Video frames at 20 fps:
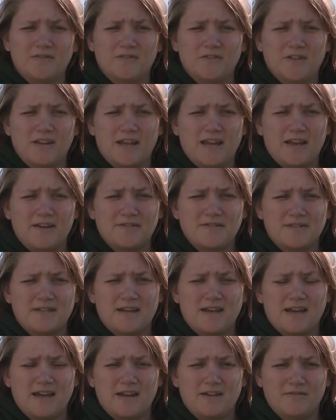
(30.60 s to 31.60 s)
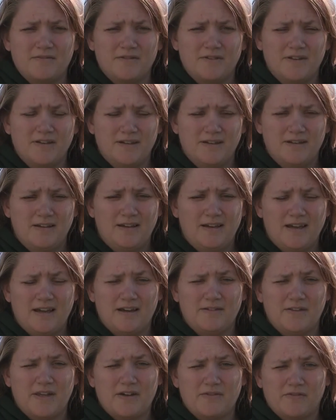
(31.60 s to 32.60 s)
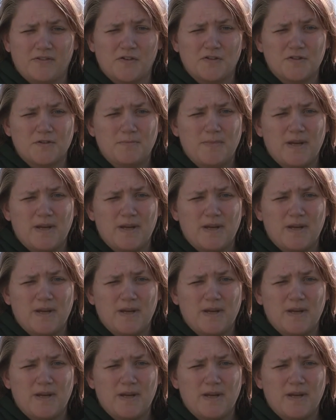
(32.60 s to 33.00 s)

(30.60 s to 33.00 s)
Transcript: for the cows to have, have that first